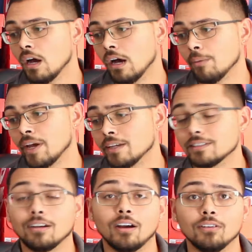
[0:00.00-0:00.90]
As
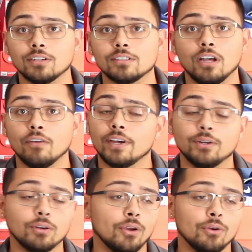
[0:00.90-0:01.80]
a color itself, I
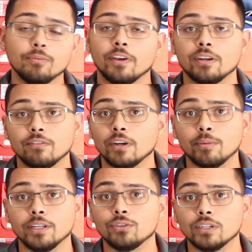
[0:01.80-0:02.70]
don't own very
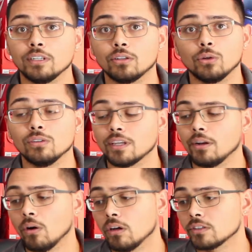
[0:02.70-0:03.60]
many green clothes at
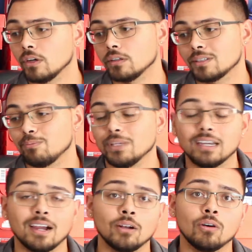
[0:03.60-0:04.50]
all, so it'd be
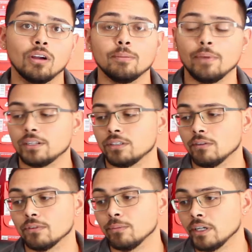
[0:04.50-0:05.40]
kind of hard to match
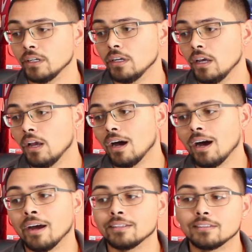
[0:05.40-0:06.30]
up for me.
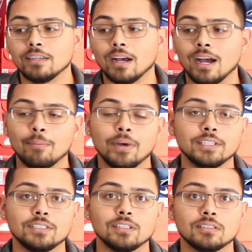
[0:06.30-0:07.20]
Honestly, I
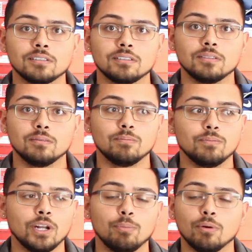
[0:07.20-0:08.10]
might just,
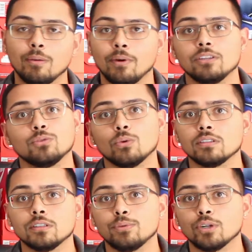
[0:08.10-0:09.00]
put my money
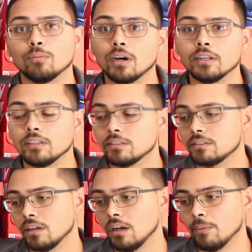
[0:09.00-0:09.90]
towards the Pure
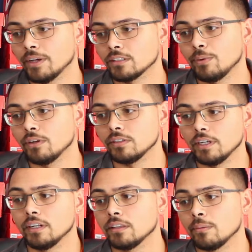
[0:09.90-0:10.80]
Monies as opposed to
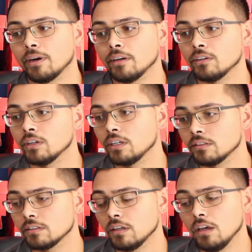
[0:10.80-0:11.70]
getting the Pine
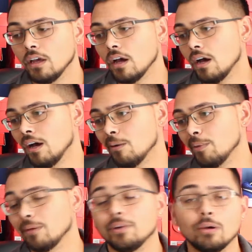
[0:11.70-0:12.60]
Greens.
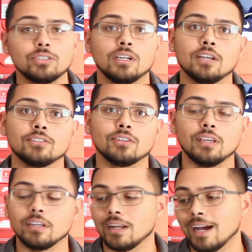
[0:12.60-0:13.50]
But let me know what you guys are
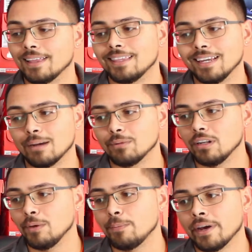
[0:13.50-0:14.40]
thinking. I think I'm going
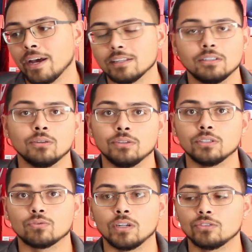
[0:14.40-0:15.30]
to be passing on
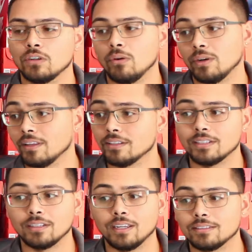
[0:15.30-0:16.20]
this retro unless
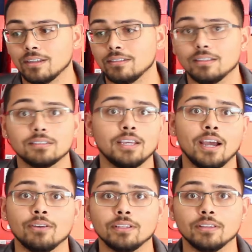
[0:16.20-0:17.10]
it gets
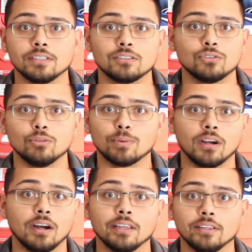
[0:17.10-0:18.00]
discounted super
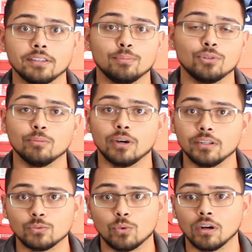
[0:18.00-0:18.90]
high like the Pure
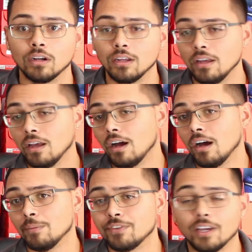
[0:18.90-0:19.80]
Monies were.
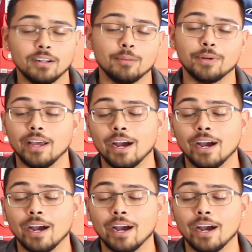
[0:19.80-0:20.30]
If they ended up in the